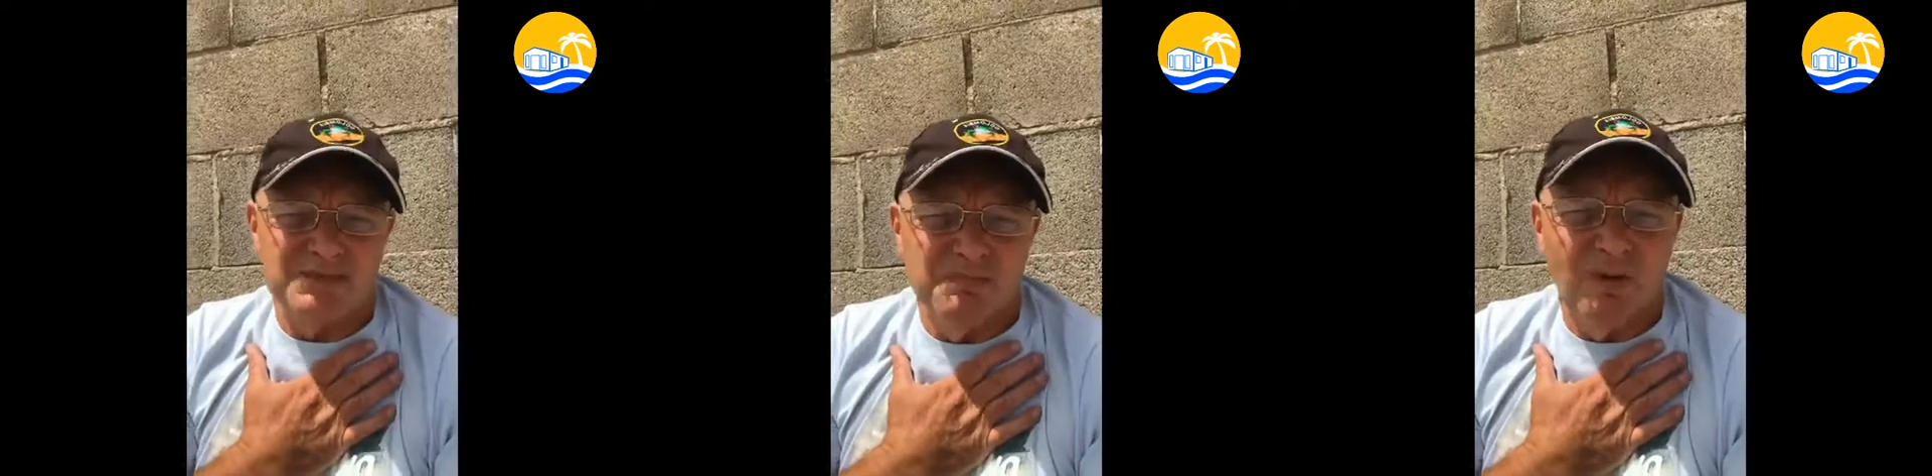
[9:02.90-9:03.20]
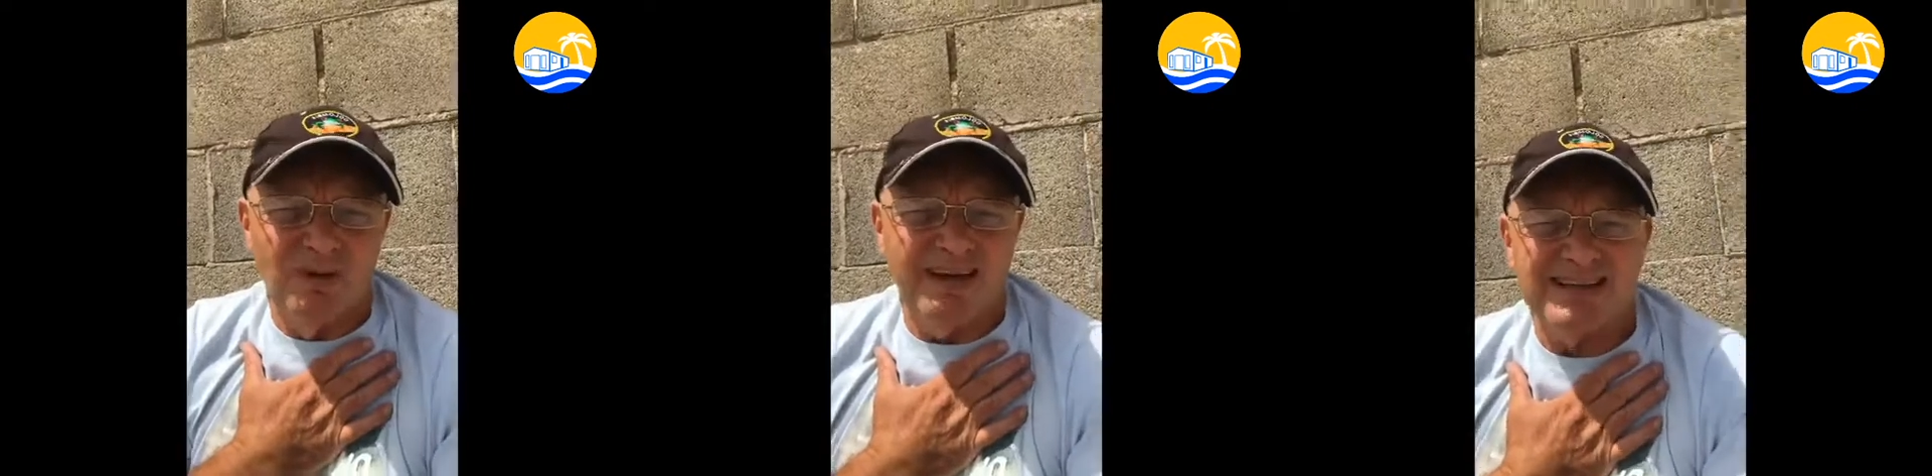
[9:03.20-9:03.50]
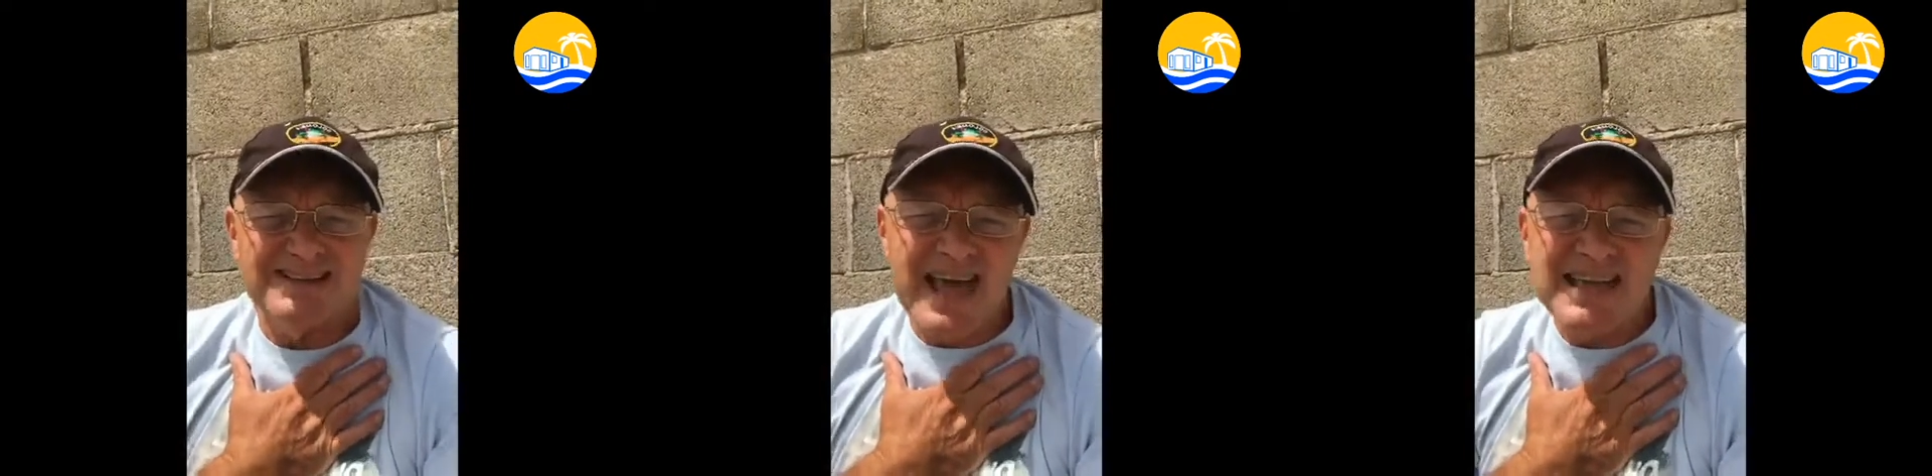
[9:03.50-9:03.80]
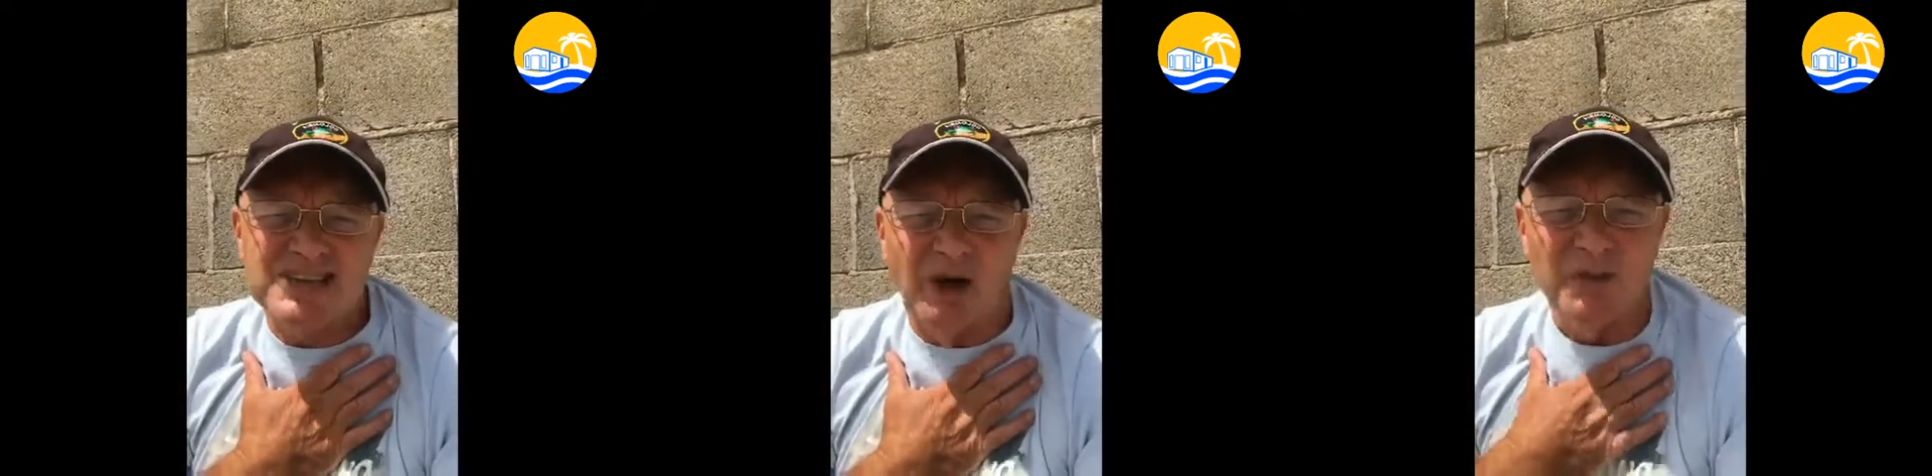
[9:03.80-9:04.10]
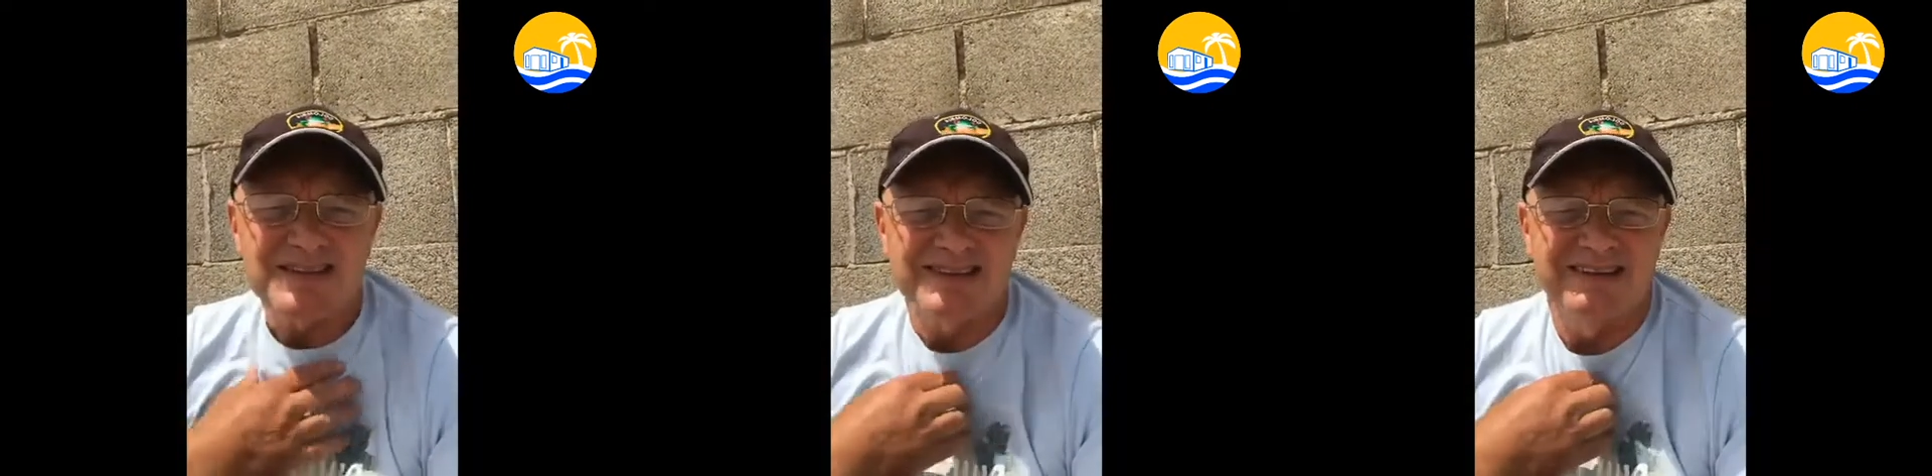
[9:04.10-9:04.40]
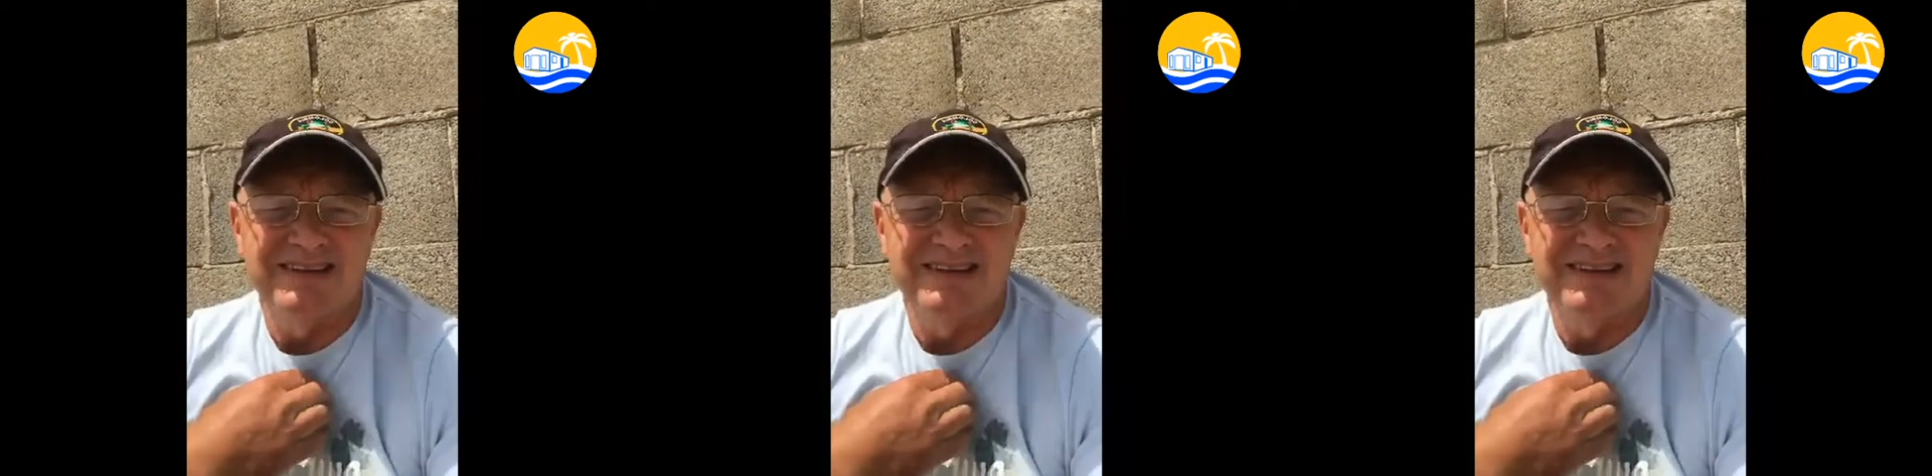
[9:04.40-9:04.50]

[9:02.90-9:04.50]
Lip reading: more like Tesco's.